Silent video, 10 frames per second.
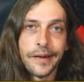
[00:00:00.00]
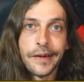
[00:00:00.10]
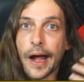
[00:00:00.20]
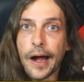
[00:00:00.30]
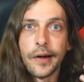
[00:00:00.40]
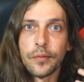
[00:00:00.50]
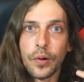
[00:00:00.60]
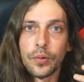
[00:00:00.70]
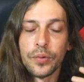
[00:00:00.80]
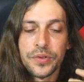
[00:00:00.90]
god
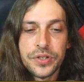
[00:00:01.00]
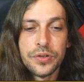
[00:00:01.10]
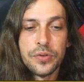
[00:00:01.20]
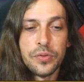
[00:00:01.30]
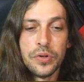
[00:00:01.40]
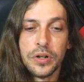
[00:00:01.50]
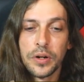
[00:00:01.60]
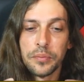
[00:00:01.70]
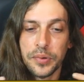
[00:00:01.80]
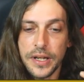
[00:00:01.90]
rolls to
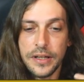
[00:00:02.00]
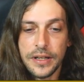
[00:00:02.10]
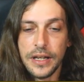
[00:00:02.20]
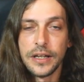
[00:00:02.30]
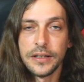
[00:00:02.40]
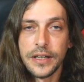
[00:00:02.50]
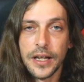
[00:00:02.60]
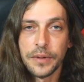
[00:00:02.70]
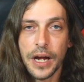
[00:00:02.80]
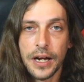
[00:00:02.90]
complete the
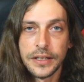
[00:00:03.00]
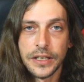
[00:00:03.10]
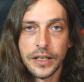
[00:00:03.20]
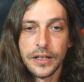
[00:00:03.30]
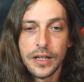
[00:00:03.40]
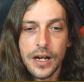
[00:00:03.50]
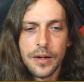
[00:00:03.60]
in-game content.